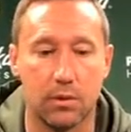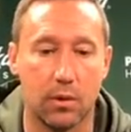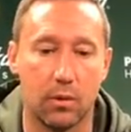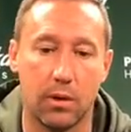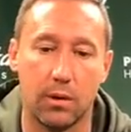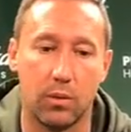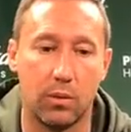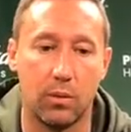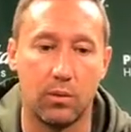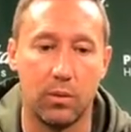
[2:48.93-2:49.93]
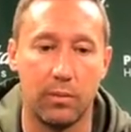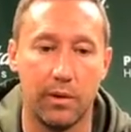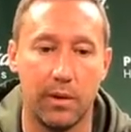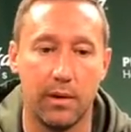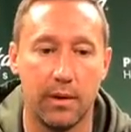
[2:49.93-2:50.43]
So we'll
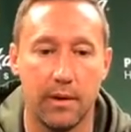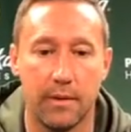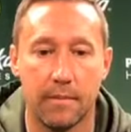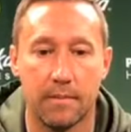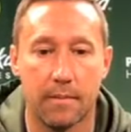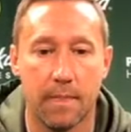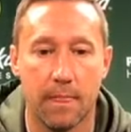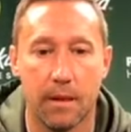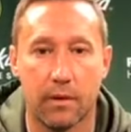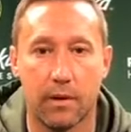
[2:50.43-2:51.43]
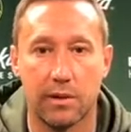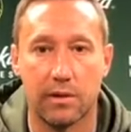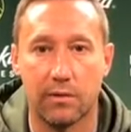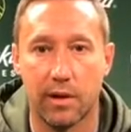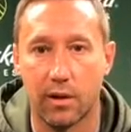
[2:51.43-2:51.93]
be
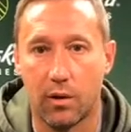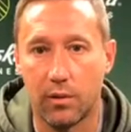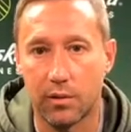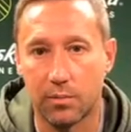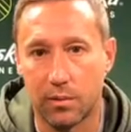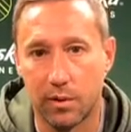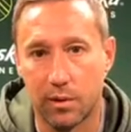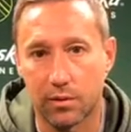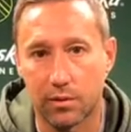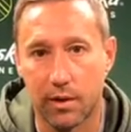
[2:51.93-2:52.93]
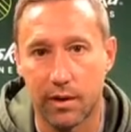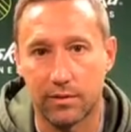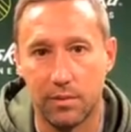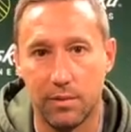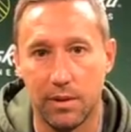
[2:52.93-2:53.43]
aggressive like always, but we also
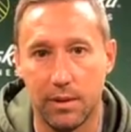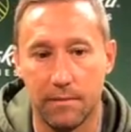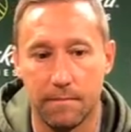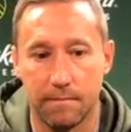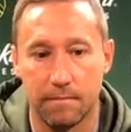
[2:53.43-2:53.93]
have to be